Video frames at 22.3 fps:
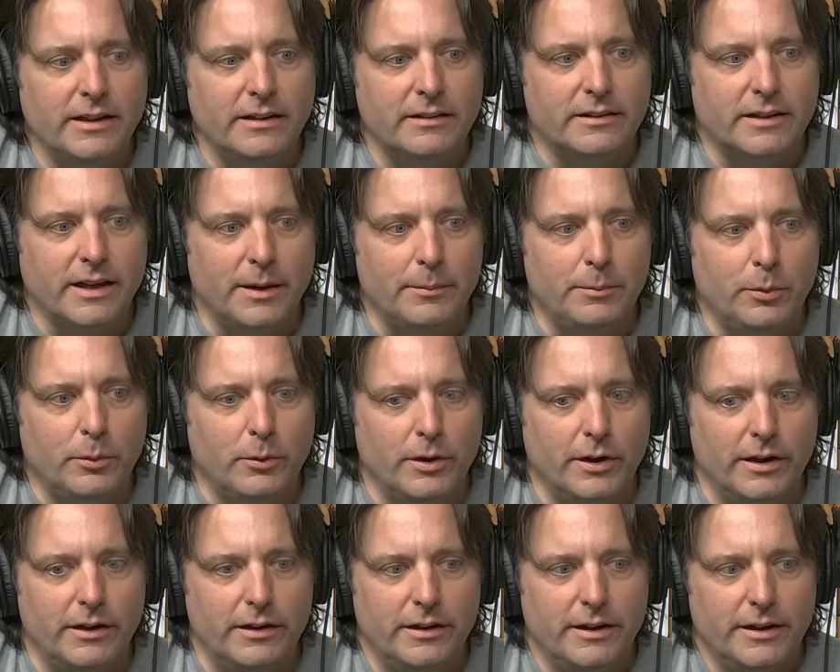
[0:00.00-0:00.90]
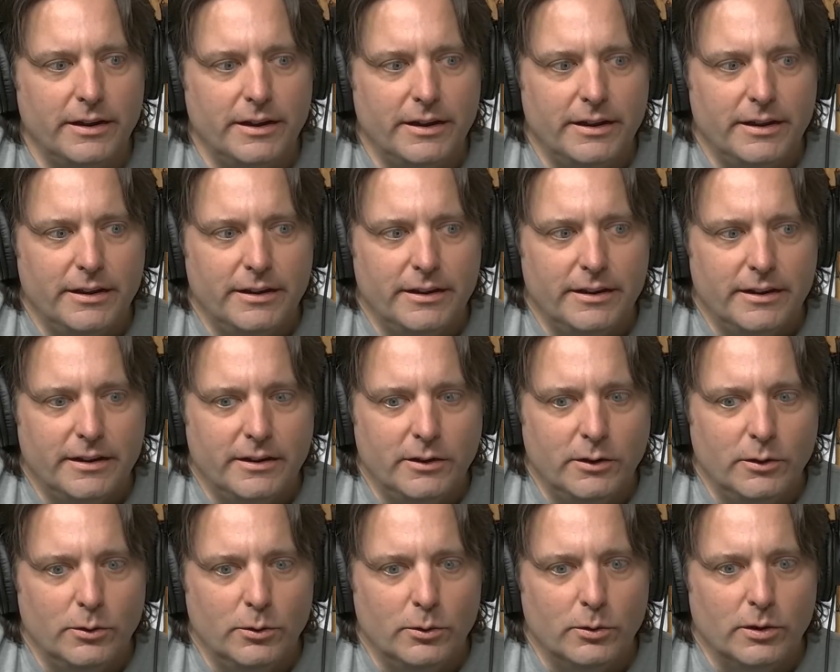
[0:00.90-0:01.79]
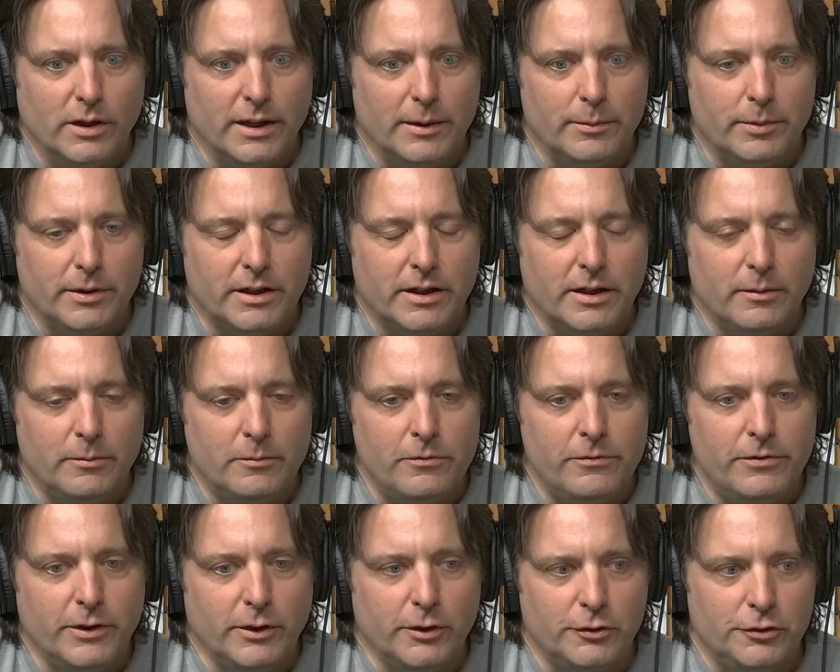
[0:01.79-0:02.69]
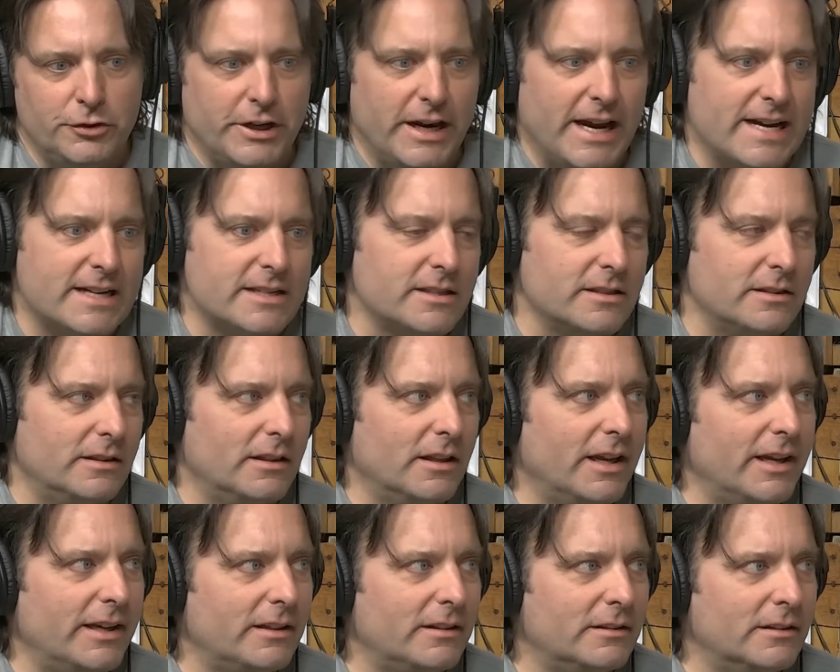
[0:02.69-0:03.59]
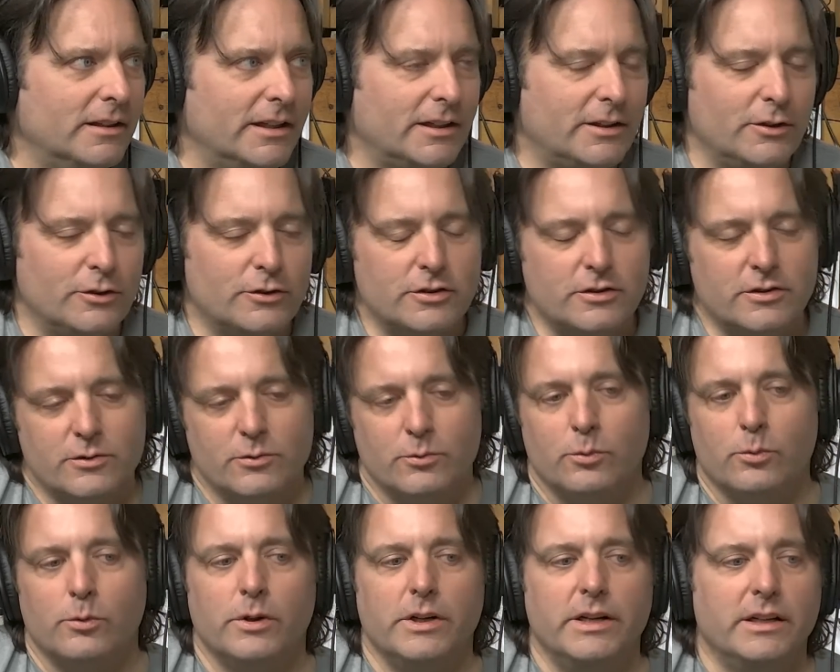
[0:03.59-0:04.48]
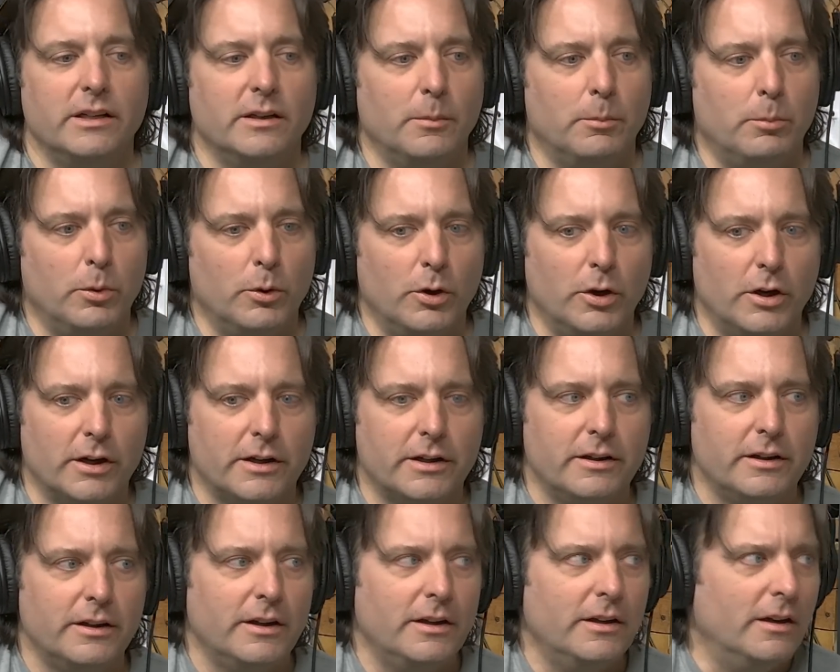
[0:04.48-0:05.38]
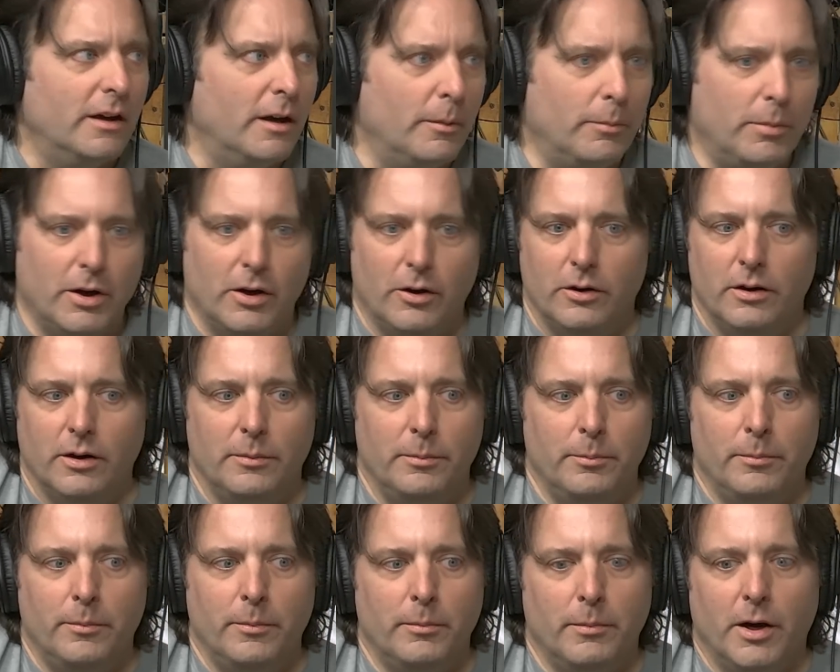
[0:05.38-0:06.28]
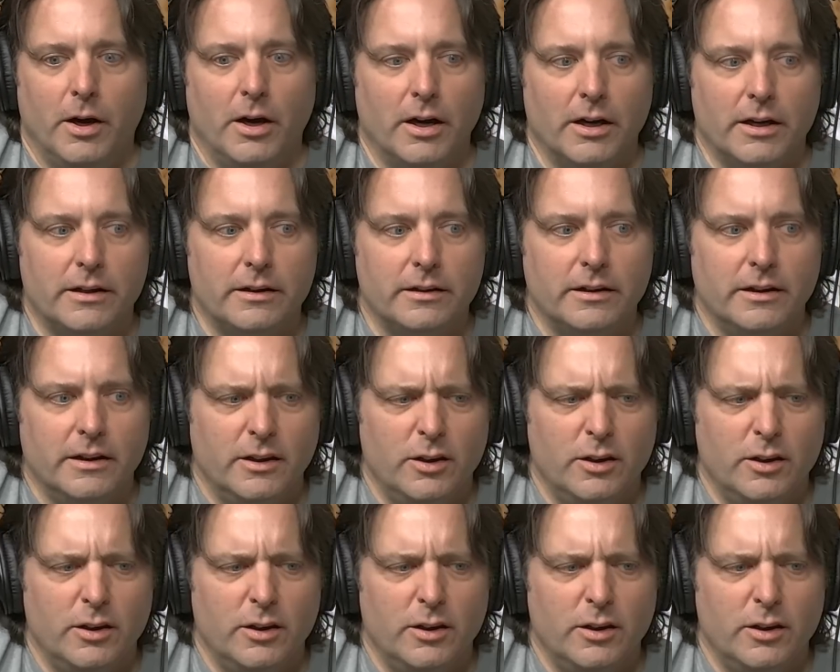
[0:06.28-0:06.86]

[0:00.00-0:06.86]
at that point, you like become Phil Jackson like you're just reading a book about a monk.